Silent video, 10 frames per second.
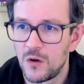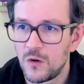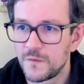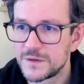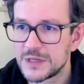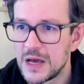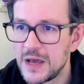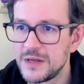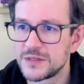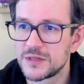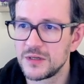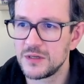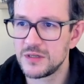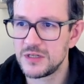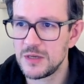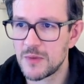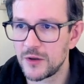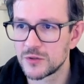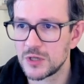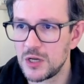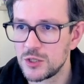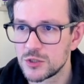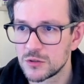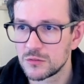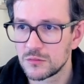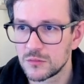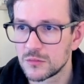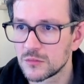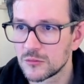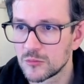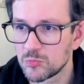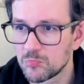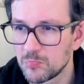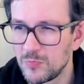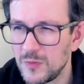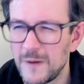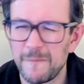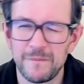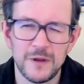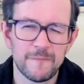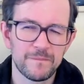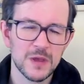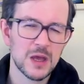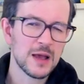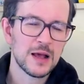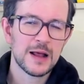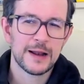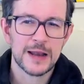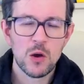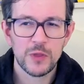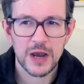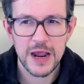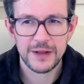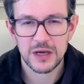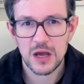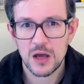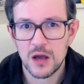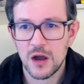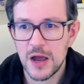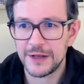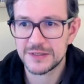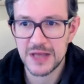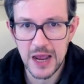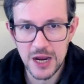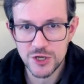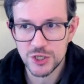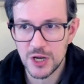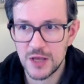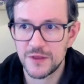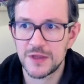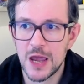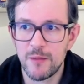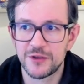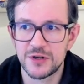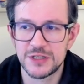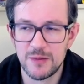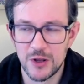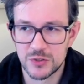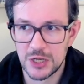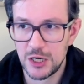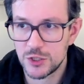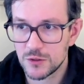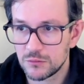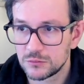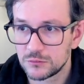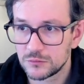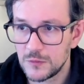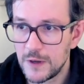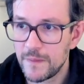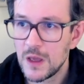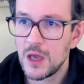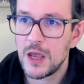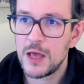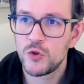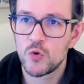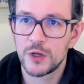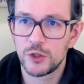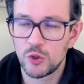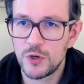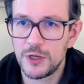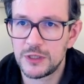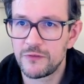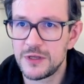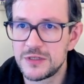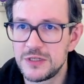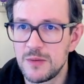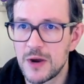of size d minus h. Yeah. Now the height is h and the diameter is d minus h. Yeah. And you can do it if this d